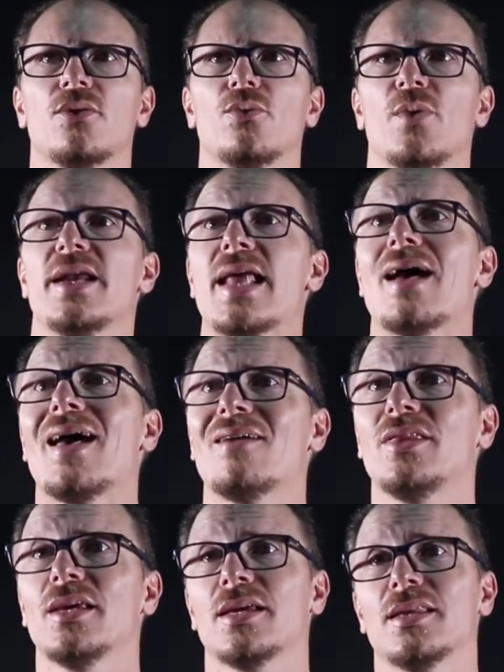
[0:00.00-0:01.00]
we now
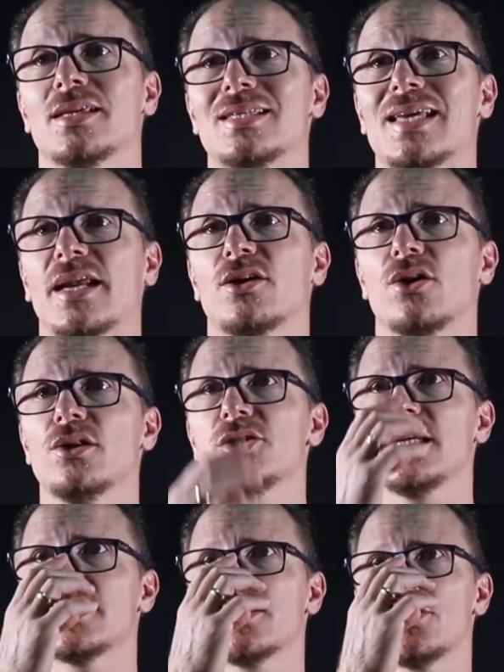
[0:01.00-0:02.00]
have the
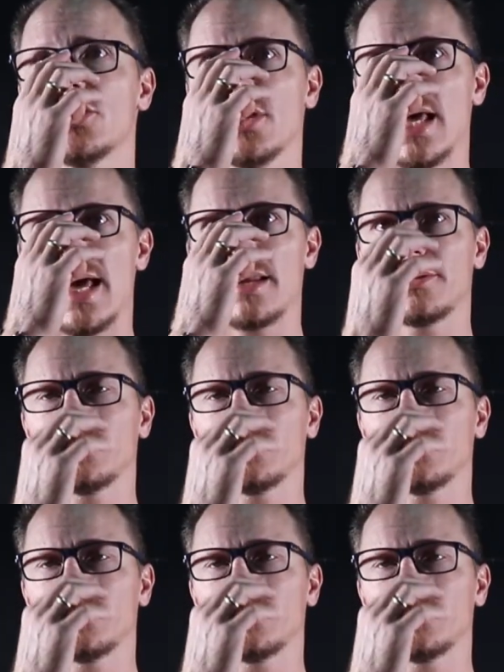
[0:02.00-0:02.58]
technology to do that.